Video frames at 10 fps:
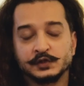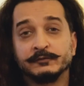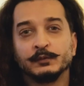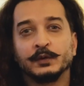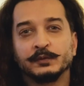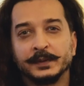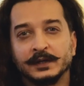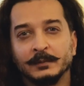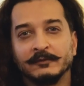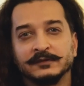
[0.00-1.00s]
So if you want to
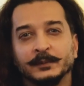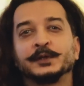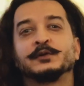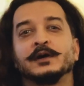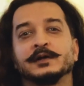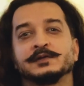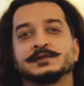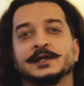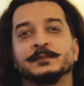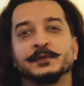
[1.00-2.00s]
become a flamenco
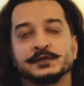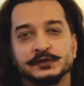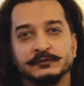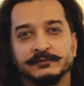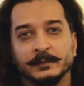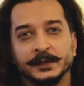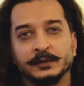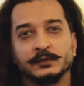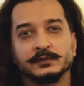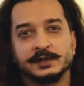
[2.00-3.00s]
artist and pursue
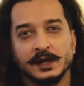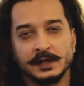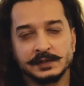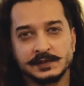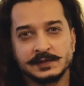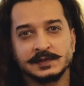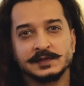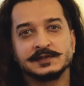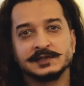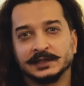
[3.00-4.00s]
flamenco dance,
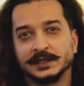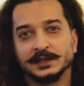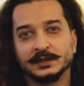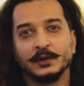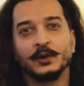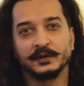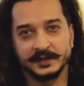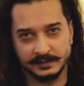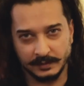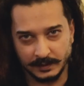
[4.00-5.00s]
singing or
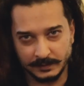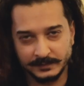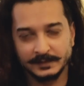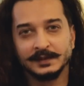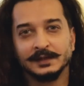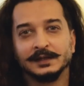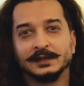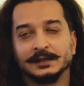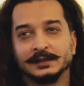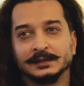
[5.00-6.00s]
guitar,
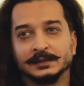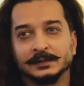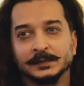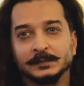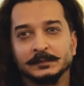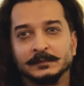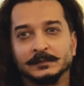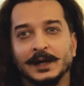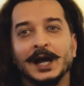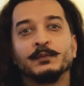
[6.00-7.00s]

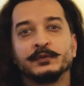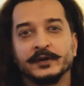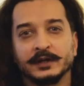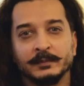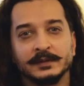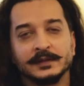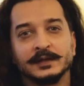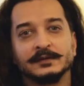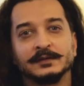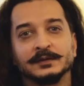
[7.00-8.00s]
I would recommend
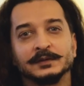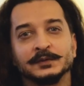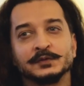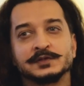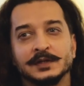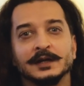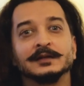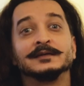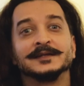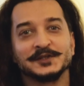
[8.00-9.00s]
that you start
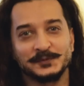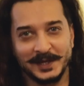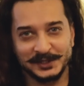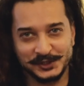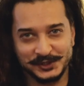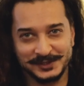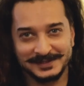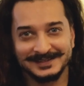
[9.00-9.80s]
learning Spanish,